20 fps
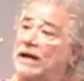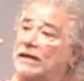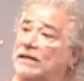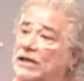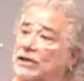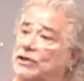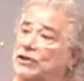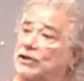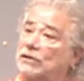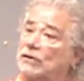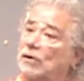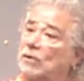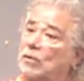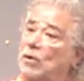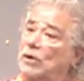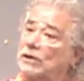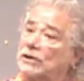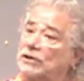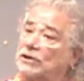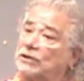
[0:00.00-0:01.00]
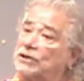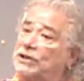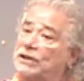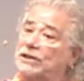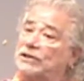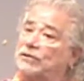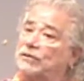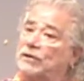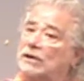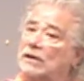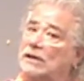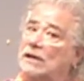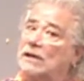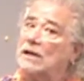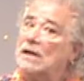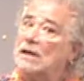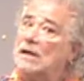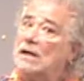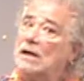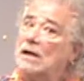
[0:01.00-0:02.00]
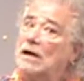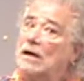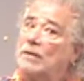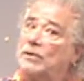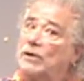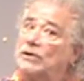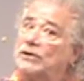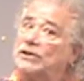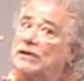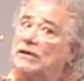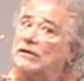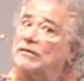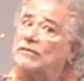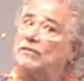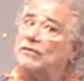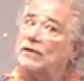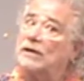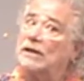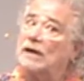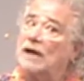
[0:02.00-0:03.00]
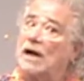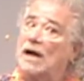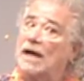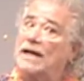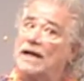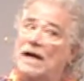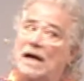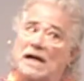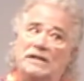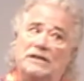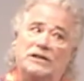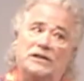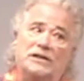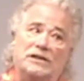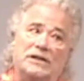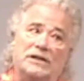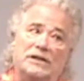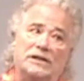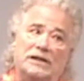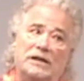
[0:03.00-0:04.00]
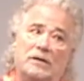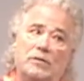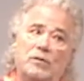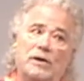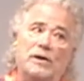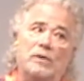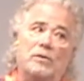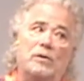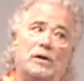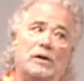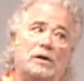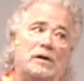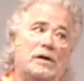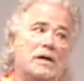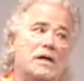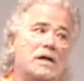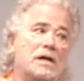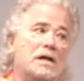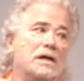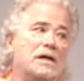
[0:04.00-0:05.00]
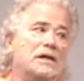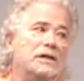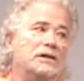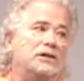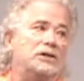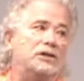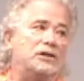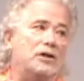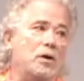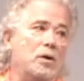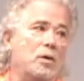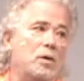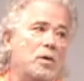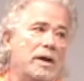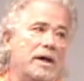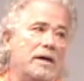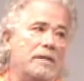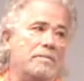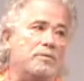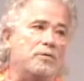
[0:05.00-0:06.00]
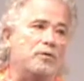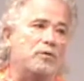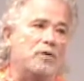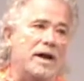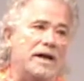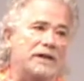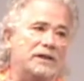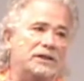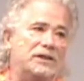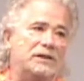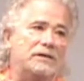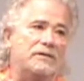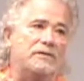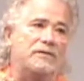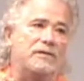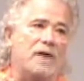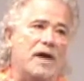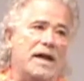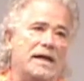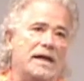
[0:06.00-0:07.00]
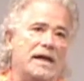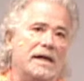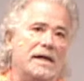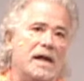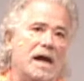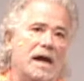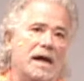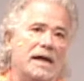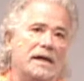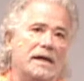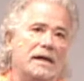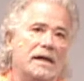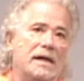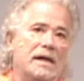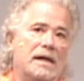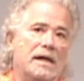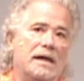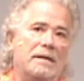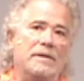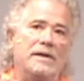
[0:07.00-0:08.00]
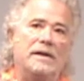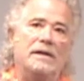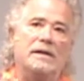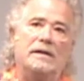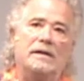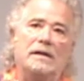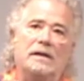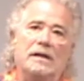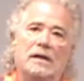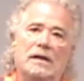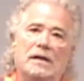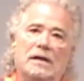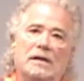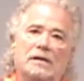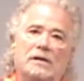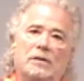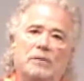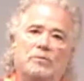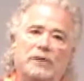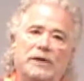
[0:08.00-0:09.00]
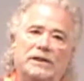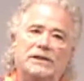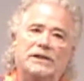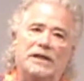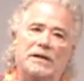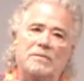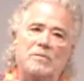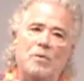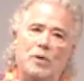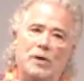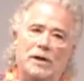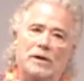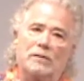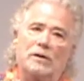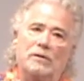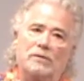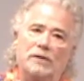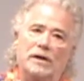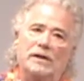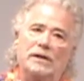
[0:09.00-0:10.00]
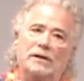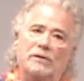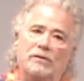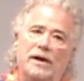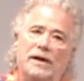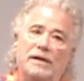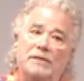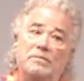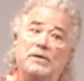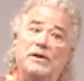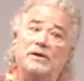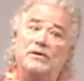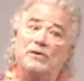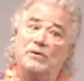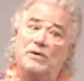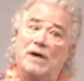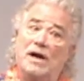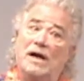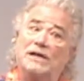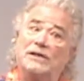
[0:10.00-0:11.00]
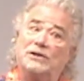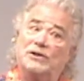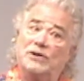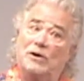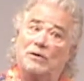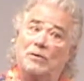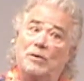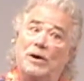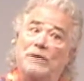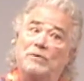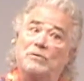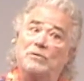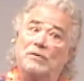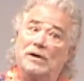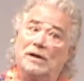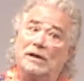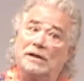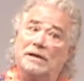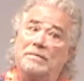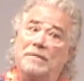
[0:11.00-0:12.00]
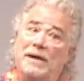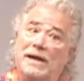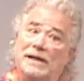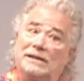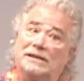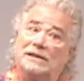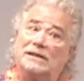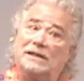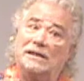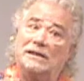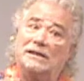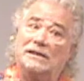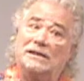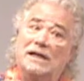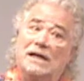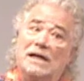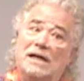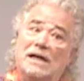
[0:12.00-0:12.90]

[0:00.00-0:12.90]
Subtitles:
Practitioner Award. So she's really a person of really high consciousness, and we were so impressed Friday night. I mean, the bricks and mortar are really great, but you guys are what really makes this.